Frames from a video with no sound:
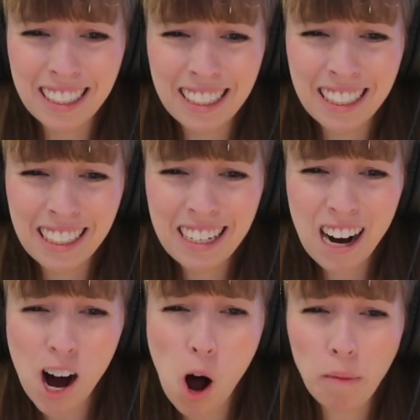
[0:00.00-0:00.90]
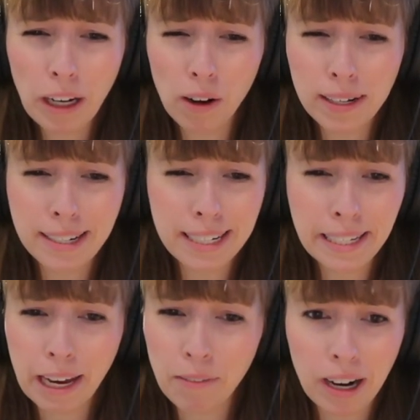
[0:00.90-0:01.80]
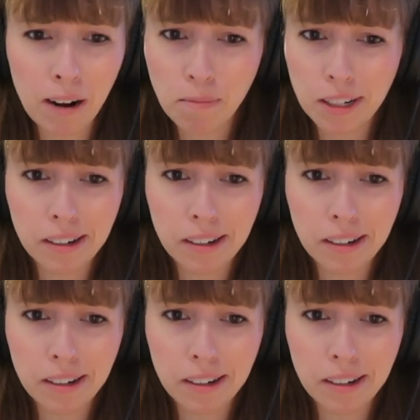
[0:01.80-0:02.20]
Oh my gosh, just give it up, dude.